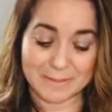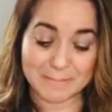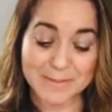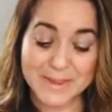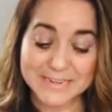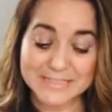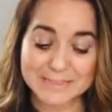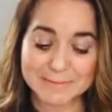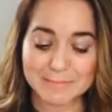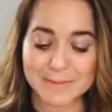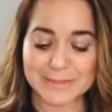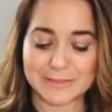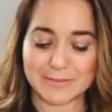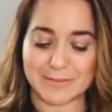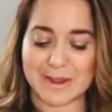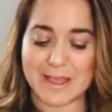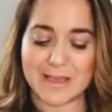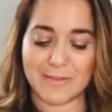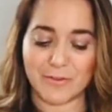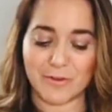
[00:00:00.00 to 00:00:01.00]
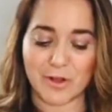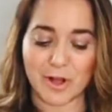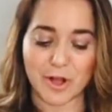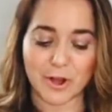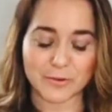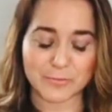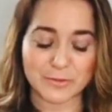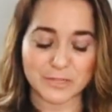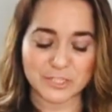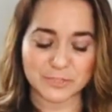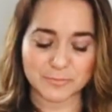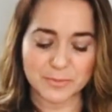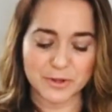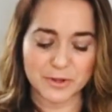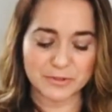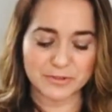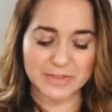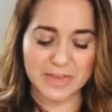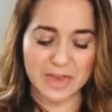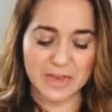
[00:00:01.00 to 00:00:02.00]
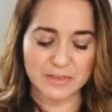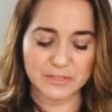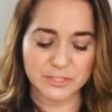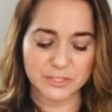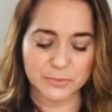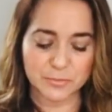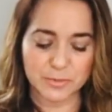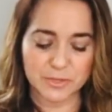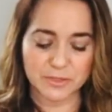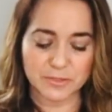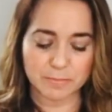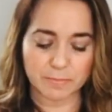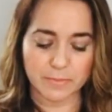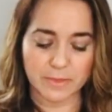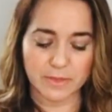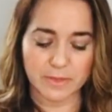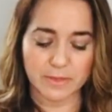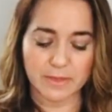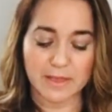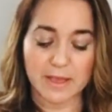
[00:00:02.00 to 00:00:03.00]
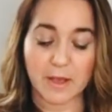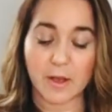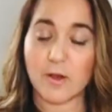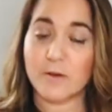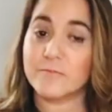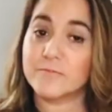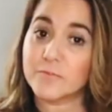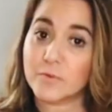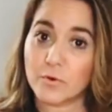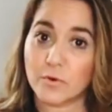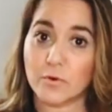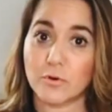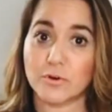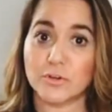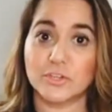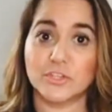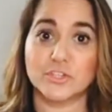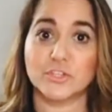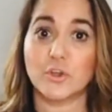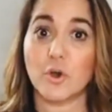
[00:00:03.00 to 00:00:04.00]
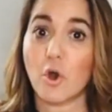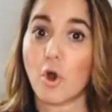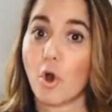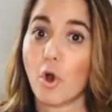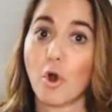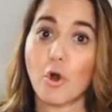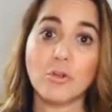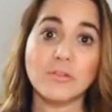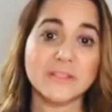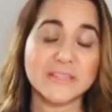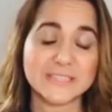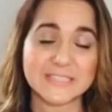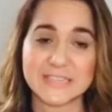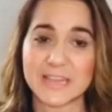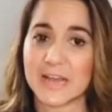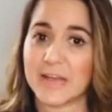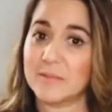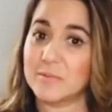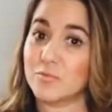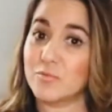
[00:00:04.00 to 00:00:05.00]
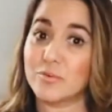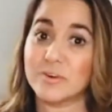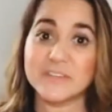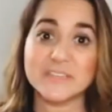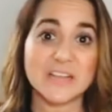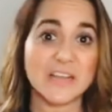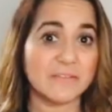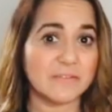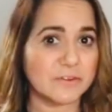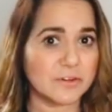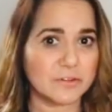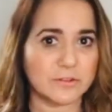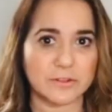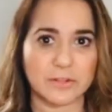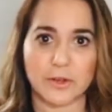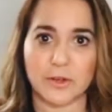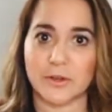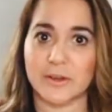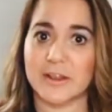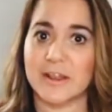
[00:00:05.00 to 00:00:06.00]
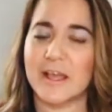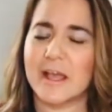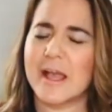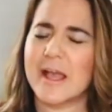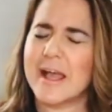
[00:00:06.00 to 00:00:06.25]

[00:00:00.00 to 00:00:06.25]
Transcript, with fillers: berta maldonado are my spirit guides with me of course all the time we're never alone